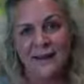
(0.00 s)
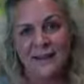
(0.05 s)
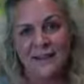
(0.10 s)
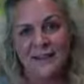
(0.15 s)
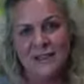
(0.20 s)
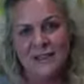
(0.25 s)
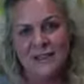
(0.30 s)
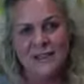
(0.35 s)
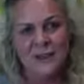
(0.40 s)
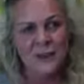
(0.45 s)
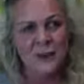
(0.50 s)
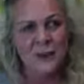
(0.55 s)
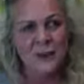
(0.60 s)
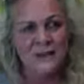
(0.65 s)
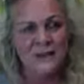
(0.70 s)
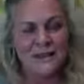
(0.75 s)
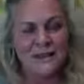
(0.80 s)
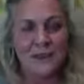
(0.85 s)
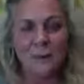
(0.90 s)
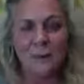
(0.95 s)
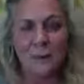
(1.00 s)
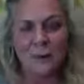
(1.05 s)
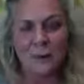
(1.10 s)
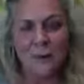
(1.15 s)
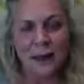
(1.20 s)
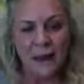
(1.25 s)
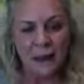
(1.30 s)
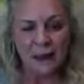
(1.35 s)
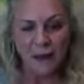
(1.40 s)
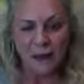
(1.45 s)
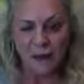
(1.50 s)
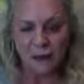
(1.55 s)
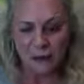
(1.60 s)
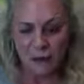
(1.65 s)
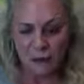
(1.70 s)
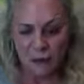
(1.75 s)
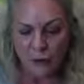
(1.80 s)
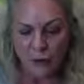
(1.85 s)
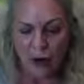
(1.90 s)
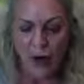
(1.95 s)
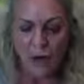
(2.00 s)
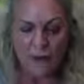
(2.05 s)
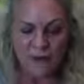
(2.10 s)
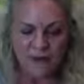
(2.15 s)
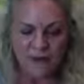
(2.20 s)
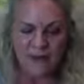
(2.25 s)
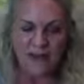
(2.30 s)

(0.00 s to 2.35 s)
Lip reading: just trust that when we grow